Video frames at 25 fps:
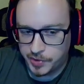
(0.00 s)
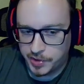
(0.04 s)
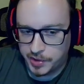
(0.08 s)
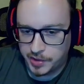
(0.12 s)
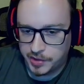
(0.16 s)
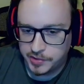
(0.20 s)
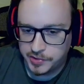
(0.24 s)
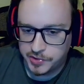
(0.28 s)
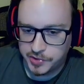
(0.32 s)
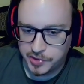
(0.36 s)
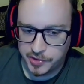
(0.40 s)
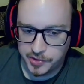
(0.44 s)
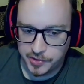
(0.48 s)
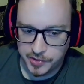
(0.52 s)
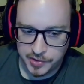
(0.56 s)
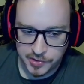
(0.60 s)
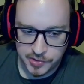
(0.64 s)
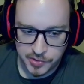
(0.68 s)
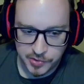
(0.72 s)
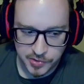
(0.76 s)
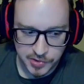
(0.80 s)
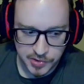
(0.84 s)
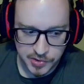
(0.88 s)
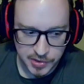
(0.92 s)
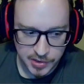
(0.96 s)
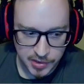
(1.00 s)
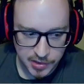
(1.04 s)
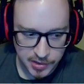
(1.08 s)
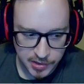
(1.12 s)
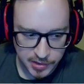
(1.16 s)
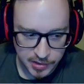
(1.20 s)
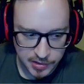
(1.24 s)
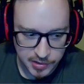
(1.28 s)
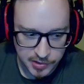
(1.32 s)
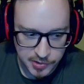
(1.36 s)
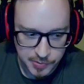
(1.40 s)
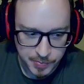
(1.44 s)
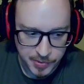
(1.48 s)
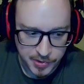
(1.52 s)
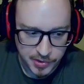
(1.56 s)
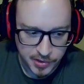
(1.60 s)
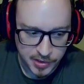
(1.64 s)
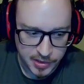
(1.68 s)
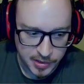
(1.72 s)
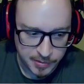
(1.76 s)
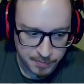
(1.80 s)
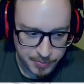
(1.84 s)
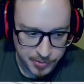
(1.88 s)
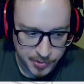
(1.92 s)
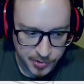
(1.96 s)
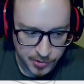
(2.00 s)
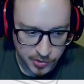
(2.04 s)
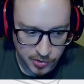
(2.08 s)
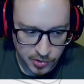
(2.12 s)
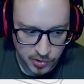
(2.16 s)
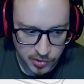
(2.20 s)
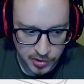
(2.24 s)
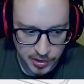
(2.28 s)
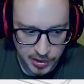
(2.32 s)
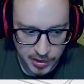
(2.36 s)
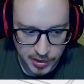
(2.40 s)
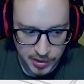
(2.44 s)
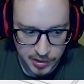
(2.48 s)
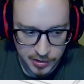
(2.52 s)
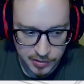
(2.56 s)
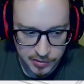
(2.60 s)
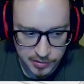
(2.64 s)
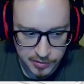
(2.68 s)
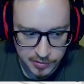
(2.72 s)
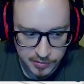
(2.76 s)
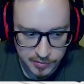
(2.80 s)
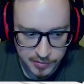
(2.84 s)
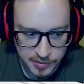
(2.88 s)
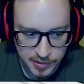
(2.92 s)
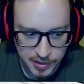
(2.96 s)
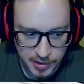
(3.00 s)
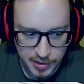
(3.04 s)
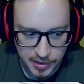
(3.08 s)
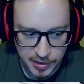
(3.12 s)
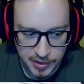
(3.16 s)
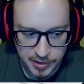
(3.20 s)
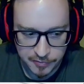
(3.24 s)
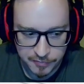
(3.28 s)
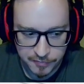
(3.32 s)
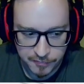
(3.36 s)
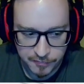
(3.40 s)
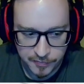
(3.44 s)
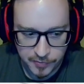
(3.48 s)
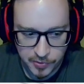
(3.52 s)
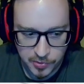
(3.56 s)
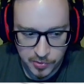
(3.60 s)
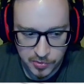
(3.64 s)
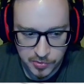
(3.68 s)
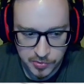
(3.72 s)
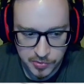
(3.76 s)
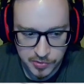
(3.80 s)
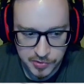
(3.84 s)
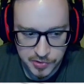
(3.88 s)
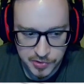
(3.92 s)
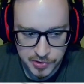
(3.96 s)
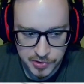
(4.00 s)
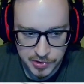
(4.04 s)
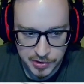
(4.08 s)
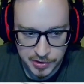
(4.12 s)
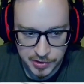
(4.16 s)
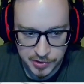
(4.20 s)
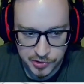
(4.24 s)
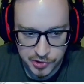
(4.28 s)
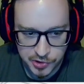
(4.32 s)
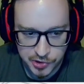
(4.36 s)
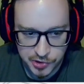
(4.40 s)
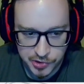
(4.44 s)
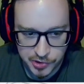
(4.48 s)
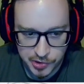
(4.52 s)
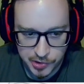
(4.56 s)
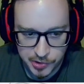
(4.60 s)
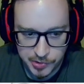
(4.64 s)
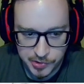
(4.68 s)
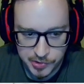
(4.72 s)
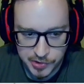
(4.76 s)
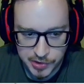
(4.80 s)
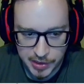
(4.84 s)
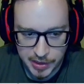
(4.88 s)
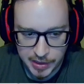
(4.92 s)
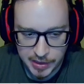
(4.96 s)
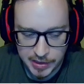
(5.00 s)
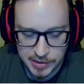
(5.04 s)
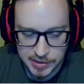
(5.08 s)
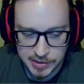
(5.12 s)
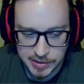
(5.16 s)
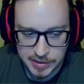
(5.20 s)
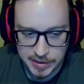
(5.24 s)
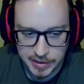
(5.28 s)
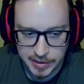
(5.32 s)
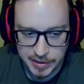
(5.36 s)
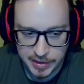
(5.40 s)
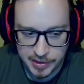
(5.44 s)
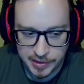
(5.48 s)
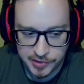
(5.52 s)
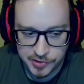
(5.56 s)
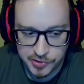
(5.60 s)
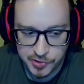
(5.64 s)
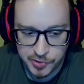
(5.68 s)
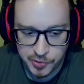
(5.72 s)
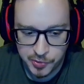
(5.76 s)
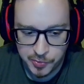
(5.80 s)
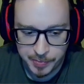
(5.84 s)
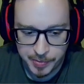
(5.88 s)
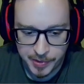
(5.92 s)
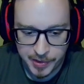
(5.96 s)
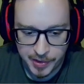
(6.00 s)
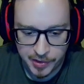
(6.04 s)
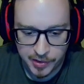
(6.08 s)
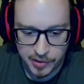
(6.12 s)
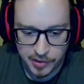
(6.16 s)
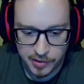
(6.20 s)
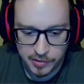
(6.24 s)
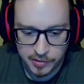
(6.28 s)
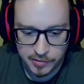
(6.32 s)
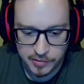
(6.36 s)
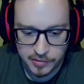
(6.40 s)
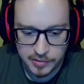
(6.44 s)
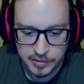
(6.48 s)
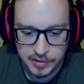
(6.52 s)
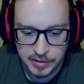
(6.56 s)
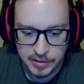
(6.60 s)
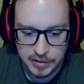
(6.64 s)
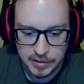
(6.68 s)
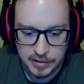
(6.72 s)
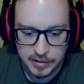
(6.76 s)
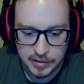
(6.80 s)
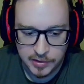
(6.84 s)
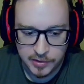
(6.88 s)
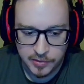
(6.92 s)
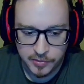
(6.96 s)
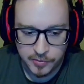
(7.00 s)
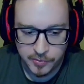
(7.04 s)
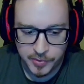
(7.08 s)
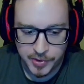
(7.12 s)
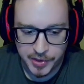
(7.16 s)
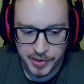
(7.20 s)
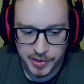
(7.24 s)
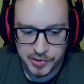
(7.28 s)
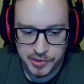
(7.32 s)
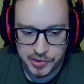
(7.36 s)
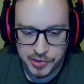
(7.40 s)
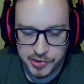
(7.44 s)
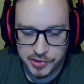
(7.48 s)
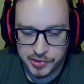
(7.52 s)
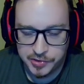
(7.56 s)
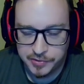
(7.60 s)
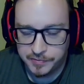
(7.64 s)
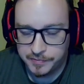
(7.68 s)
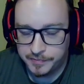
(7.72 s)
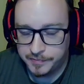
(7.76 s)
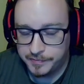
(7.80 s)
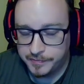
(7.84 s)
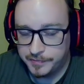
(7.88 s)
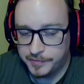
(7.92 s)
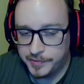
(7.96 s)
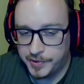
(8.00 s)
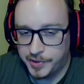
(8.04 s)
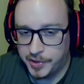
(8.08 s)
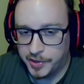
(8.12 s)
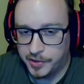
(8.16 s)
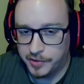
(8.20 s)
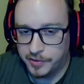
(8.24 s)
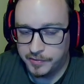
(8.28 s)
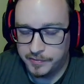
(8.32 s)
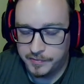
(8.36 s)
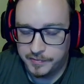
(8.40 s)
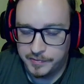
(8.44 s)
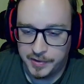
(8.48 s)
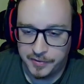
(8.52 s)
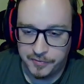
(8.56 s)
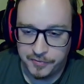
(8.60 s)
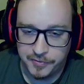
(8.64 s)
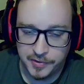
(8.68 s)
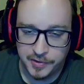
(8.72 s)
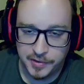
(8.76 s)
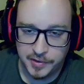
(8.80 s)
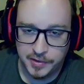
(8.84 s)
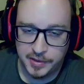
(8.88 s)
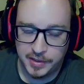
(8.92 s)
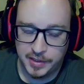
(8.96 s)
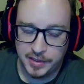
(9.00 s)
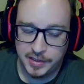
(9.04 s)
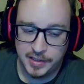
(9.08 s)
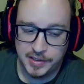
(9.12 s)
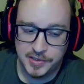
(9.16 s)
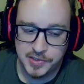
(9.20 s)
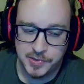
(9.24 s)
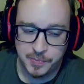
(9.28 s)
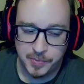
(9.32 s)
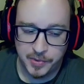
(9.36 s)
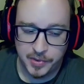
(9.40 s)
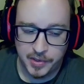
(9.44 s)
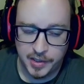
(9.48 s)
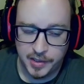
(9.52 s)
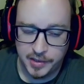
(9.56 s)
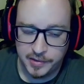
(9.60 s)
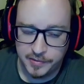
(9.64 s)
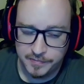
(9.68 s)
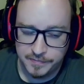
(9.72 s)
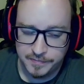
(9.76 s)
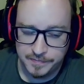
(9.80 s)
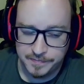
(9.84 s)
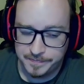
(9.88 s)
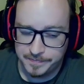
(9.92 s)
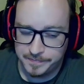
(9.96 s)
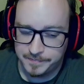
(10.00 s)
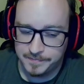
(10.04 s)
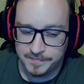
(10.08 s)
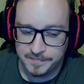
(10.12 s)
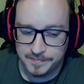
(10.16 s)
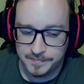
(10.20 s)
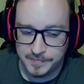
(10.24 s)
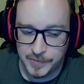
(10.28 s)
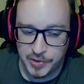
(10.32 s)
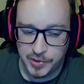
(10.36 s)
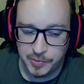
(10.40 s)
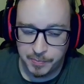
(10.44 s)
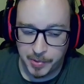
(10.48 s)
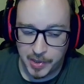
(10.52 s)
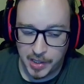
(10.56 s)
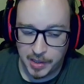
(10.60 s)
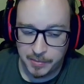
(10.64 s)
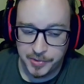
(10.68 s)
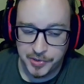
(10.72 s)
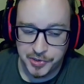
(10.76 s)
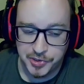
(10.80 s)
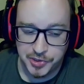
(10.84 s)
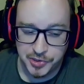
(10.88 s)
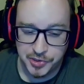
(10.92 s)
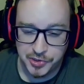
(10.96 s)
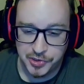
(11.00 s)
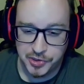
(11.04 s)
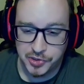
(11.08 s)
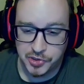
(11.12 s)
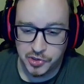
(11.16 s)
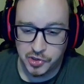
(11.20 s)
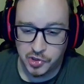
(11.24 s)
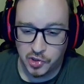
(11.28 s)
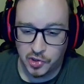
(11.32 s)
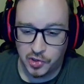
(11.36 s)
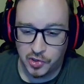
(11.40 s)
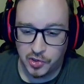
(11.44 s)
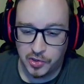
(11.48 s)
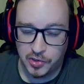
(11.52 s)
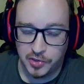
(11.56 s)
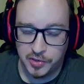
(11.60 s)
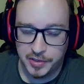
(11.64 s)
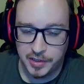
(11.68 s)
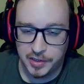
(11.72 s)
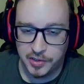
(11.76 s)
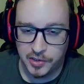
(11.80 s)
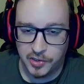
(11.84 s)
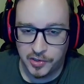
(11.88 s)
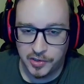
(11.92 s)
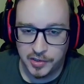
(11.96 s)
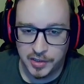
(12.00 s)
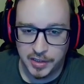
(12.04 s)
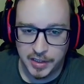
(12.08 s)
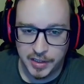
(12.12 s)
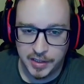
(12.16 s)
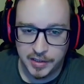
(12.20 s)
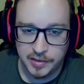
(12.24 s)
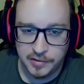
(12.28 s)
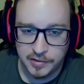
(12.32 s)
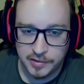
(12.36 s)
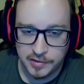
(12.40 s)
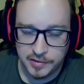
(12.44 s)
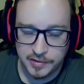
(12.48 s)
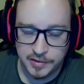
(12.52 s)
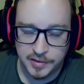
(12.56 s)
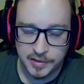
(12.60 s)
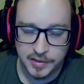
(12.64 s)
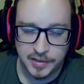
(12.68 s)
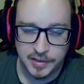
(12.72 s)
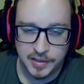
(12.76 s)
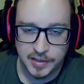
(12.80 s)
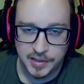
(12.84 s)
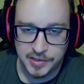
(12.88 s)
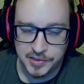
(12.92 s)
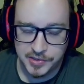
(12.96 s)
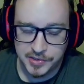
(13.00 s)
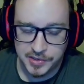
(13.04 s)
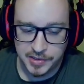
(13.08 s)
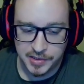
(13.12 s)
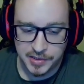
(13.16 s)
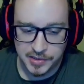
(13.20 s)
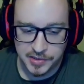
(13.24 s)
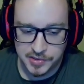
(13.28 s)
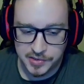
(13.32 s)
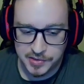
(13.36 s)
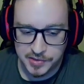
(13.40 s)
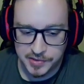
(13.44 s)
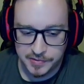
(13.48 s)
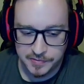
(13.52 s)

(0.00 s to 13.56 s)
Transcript: So this was this player got put all in, and he folds and shows ace 10. He had 2 pair, which, you know, if you're in that spot, you probably should just call the all in. I just think it's,